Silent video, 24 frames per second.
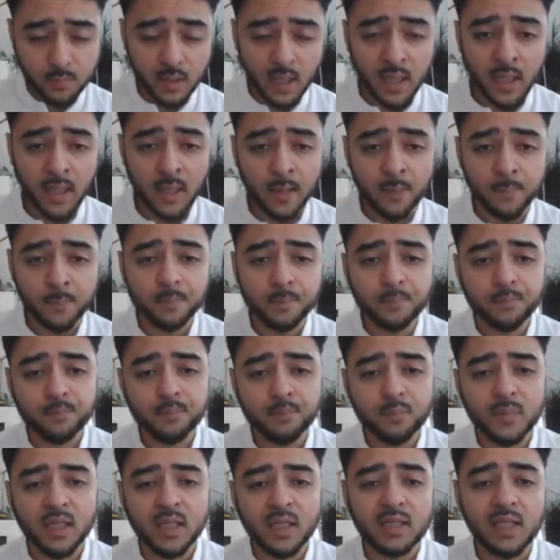
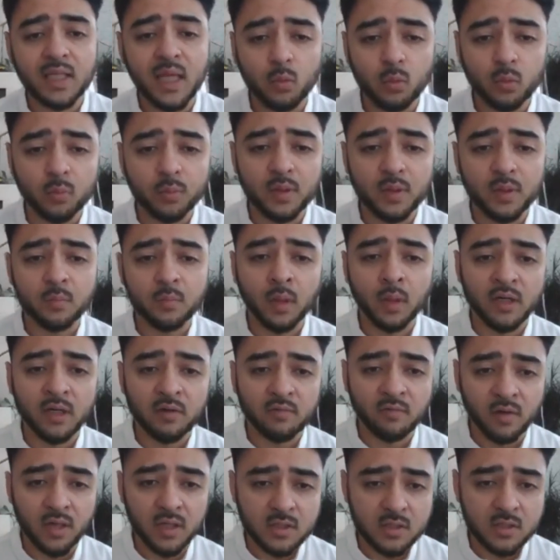That would be my
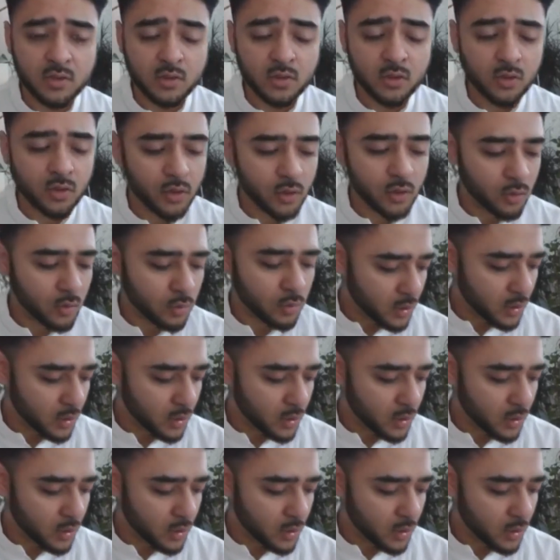advice to you.